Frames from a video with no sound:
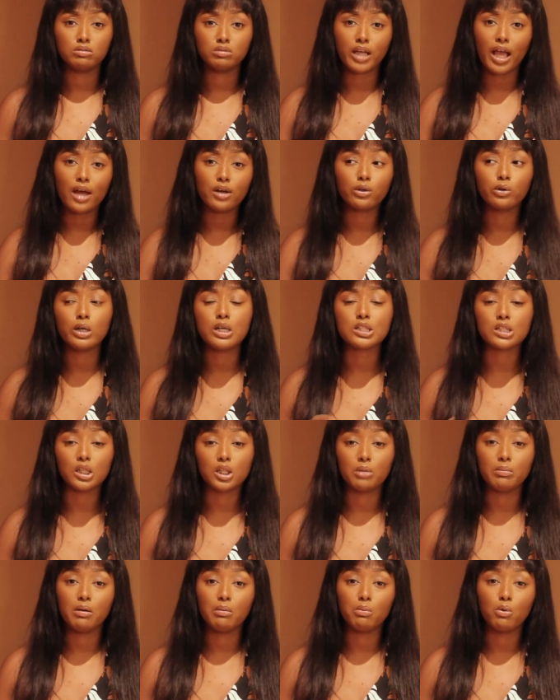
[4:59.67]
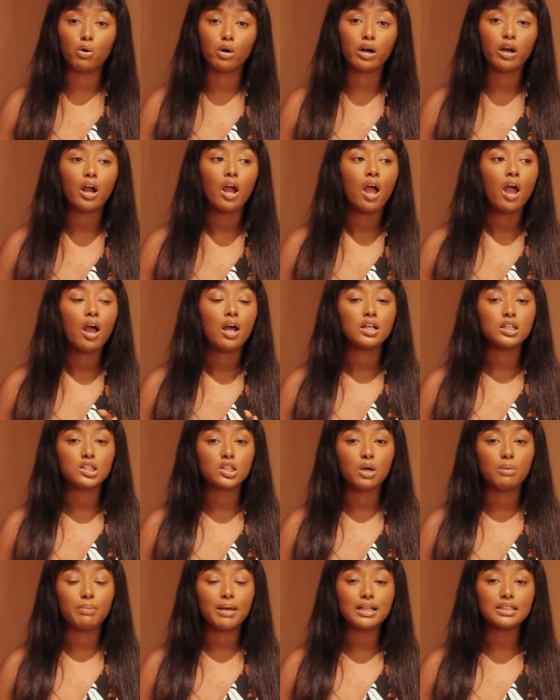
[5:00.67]
categories a little bit more.
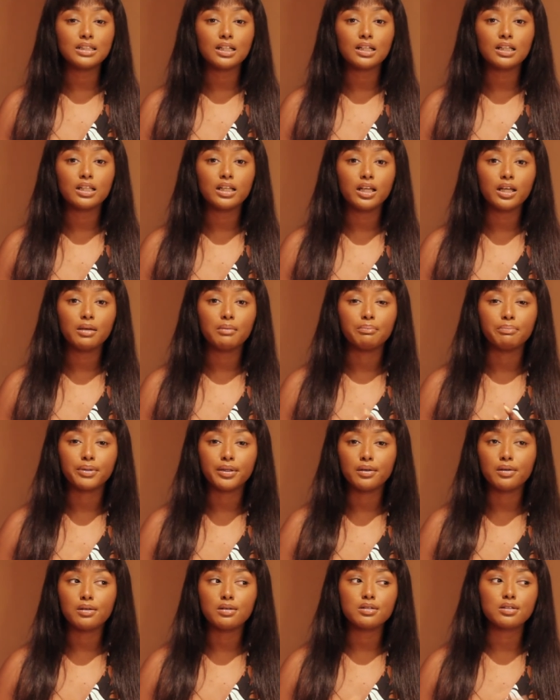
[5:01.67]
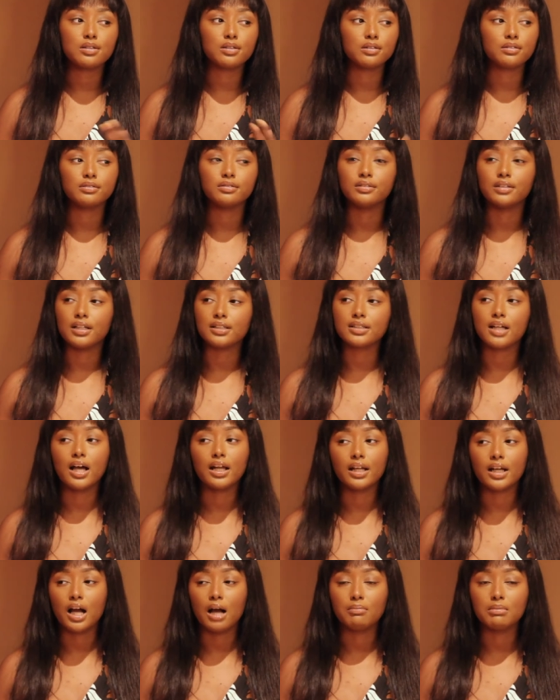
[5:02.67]
So basically, bills that's
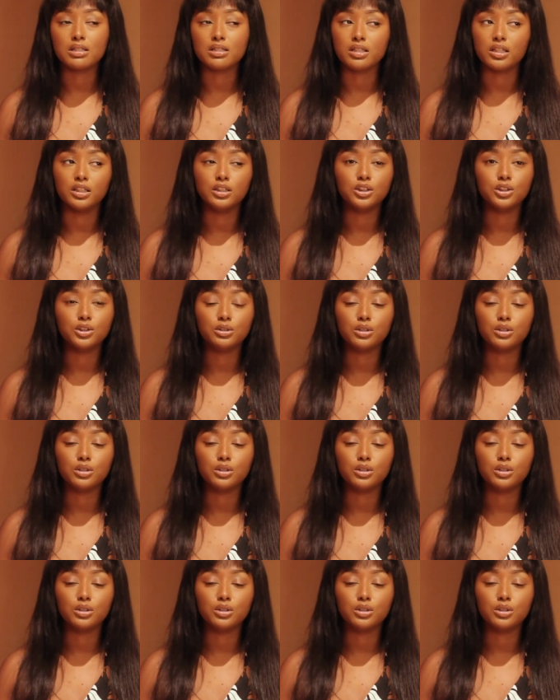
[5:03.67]
kind of common sense,